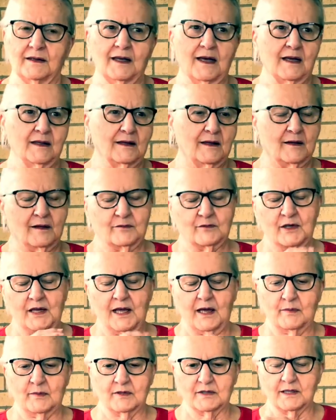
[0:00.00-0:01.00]
that
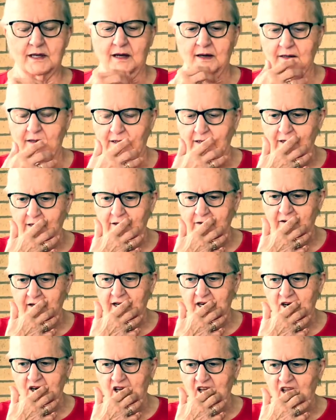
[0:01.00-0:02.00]
rehab was down in
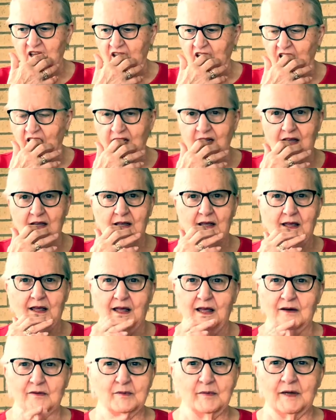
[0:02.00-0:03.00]
Colorado. And
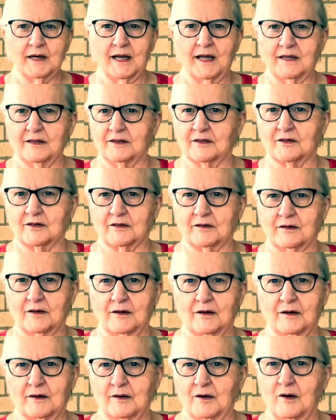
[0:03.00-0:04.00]
everybody had their
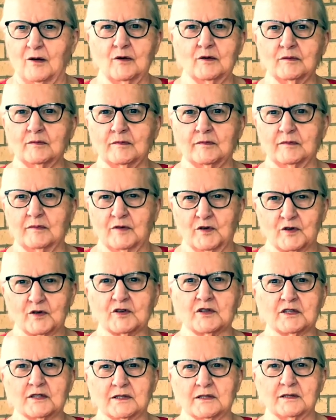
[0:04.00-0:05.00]
own
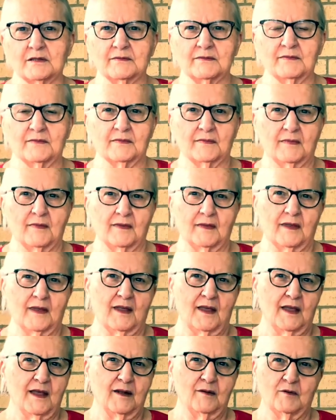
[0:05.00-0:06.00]
nurse
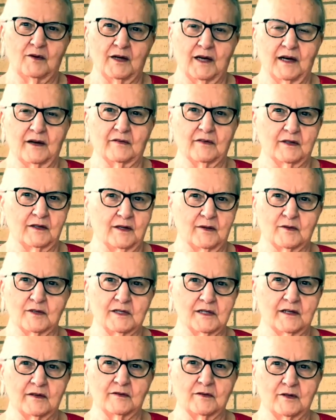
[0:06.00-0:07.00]
and whatever. There was
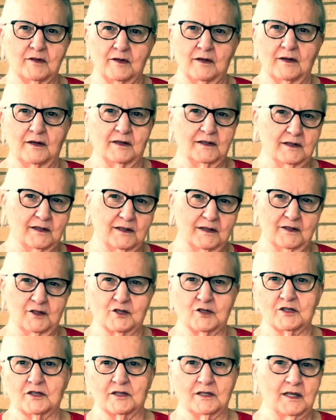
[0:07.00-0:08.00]
never
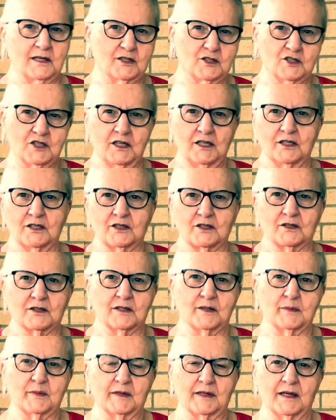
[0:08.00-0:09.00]
nurses exchangers.
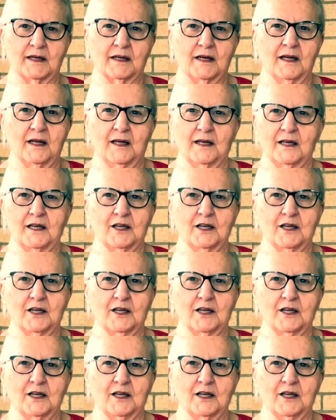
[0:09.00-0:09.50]
Each